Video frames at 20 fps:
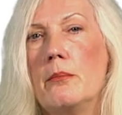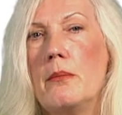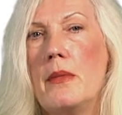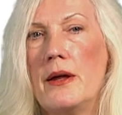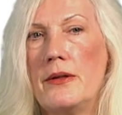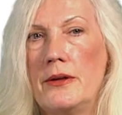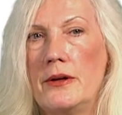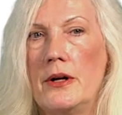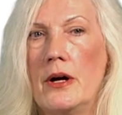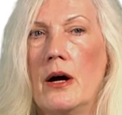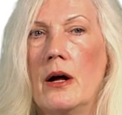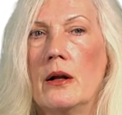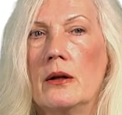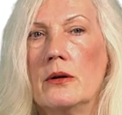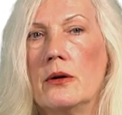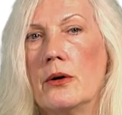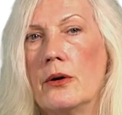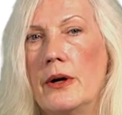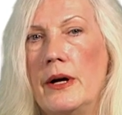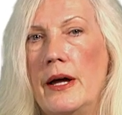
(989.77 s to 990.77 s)

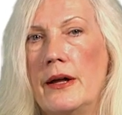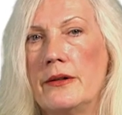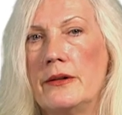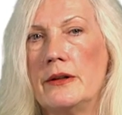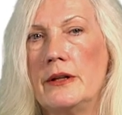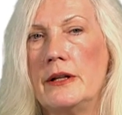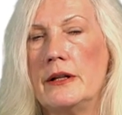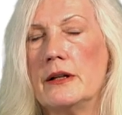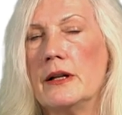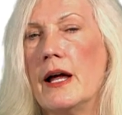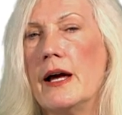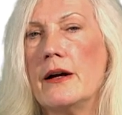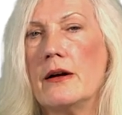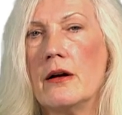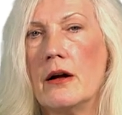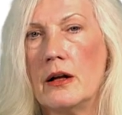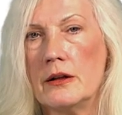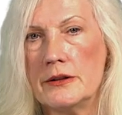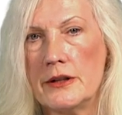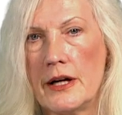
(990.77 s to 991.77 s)
methanol or ethylene
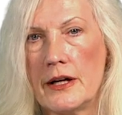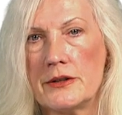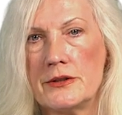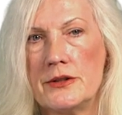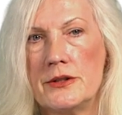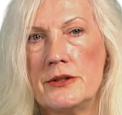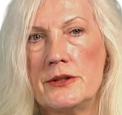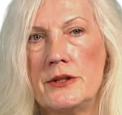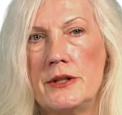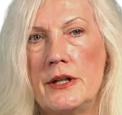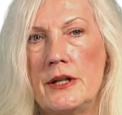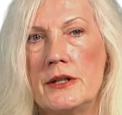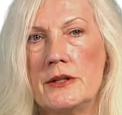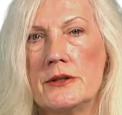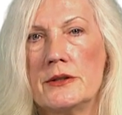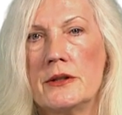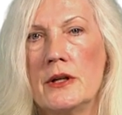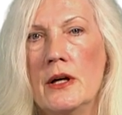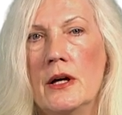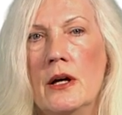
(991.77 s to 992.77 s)
glycol
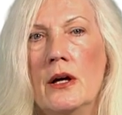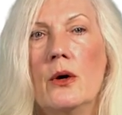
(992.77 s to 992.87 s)
toxicities,